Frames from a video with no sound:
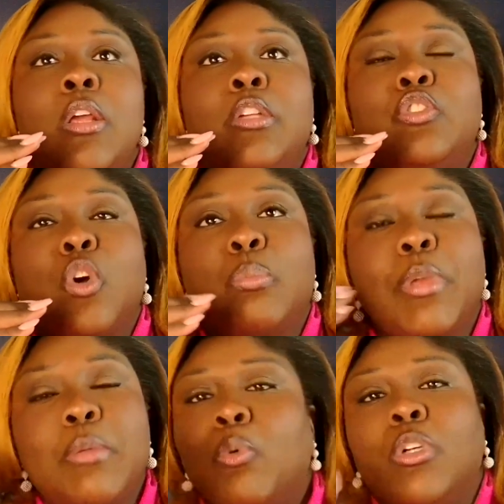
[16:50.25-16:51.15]
So
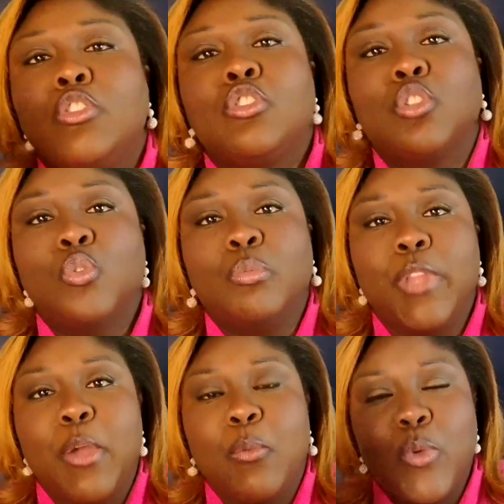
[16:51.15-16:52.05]
people assume
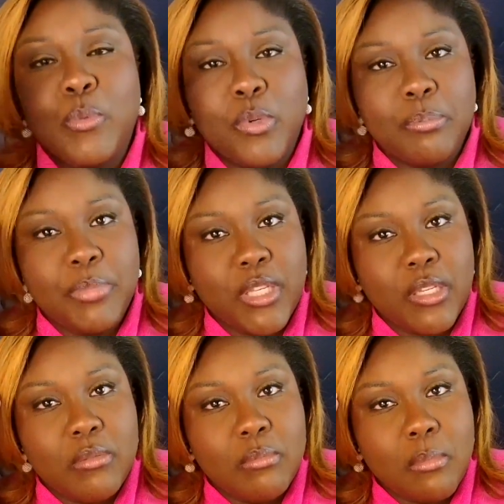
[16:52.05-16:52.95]
that we would be